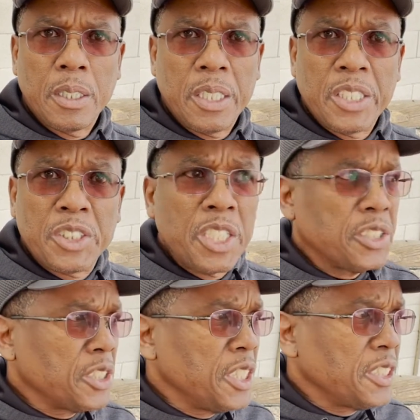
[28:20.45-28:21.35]
In
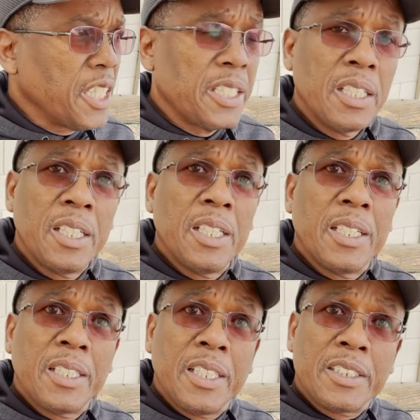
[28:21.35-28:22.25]
Genesis, he said
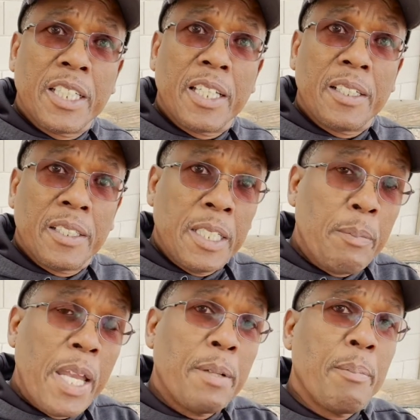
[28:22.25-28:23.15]
he
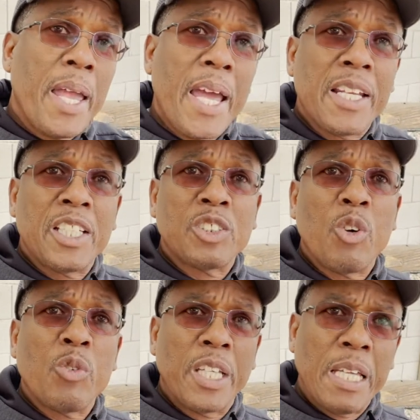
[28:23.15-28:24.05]
made man in his
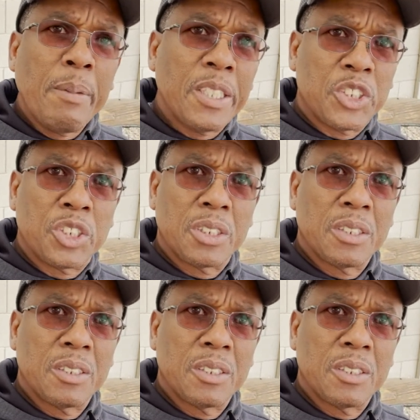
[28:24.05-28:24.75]
own image.